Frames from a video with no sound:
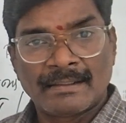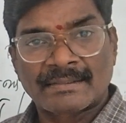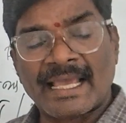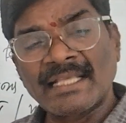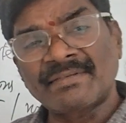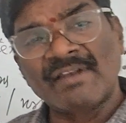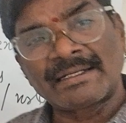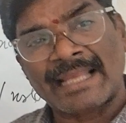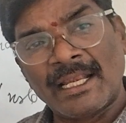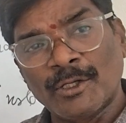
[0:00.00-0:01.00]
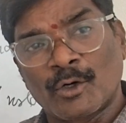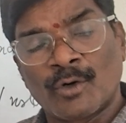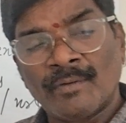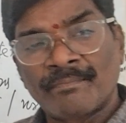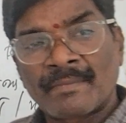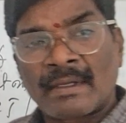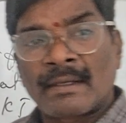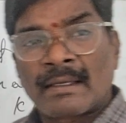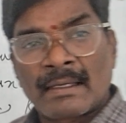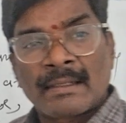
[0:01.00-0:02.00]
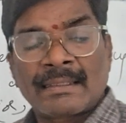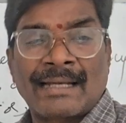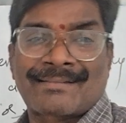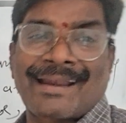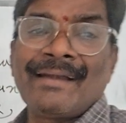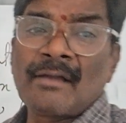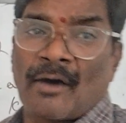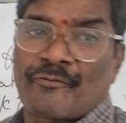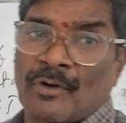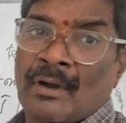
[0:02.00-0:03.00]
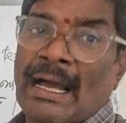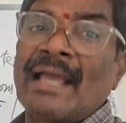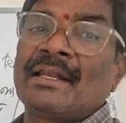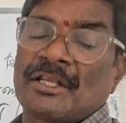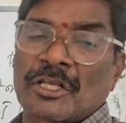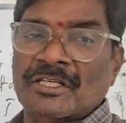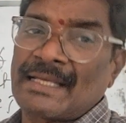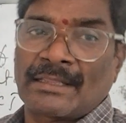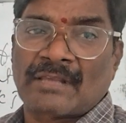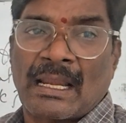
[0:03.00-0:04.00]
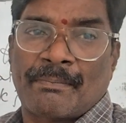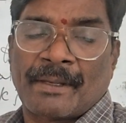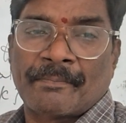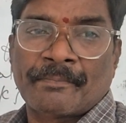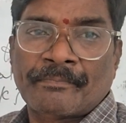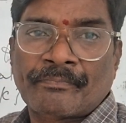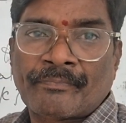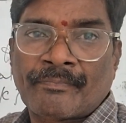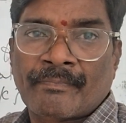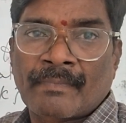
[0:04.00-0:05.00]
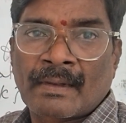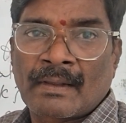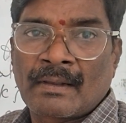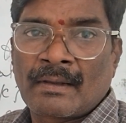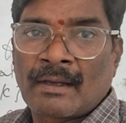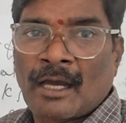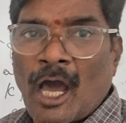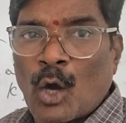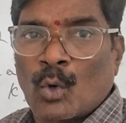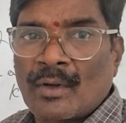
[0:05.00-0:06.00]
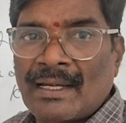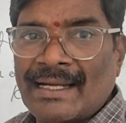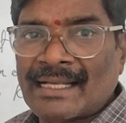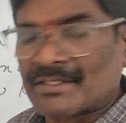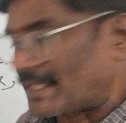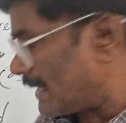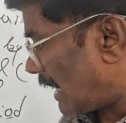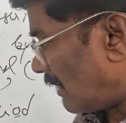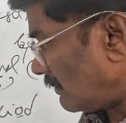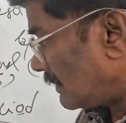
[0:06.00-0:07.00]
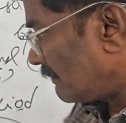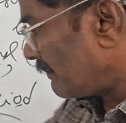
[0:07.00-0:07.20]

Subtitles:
Size will tell you the trend of ionization enthalpy. How? Let us see now.